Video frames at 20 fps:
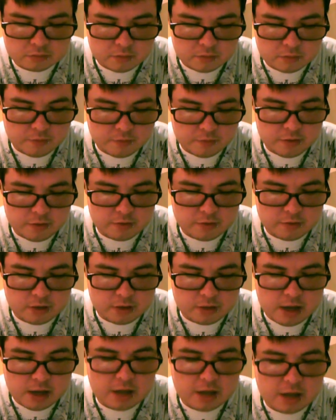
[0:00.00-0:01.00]
if you ever
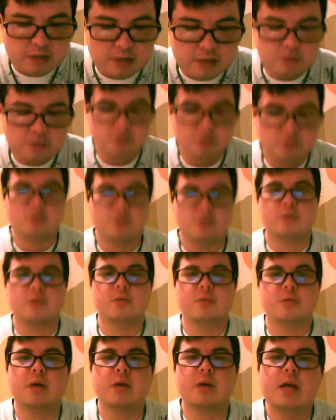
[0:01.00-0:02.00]
think
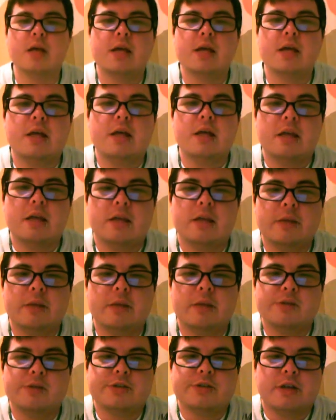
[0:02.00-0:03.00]
to
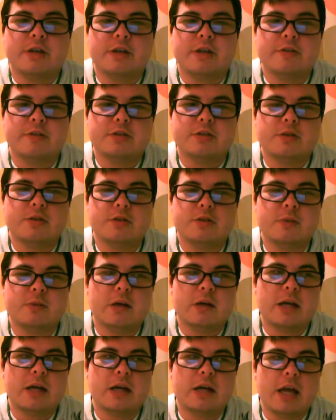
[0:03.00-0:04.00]
label yourself as
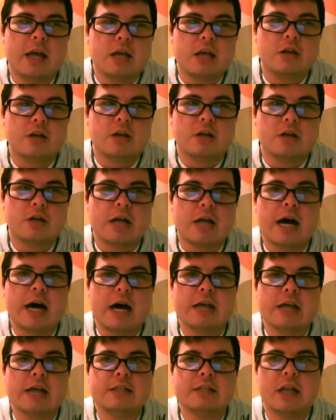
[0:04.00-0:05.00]
two-spirit and you're
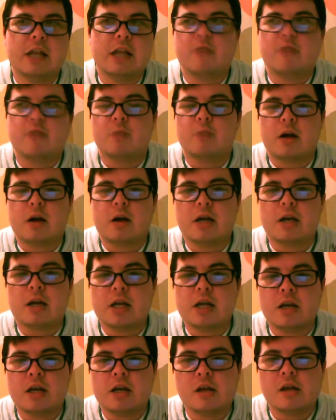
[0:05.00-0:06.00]
not Native
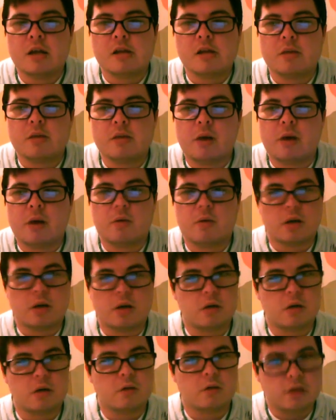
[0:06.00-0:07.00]
American, you might want to
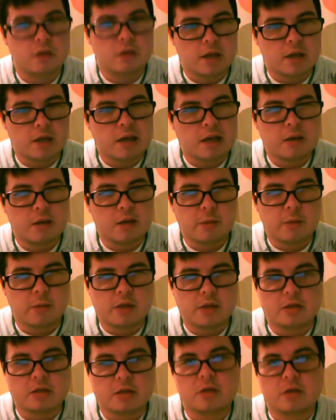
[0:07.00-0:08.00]
go with like by
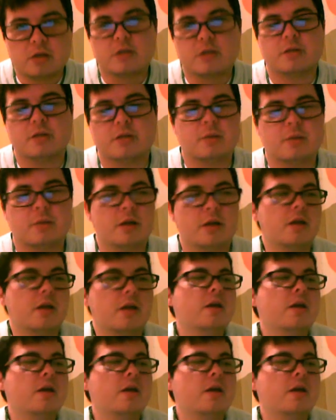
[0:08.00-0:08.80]
gender or something.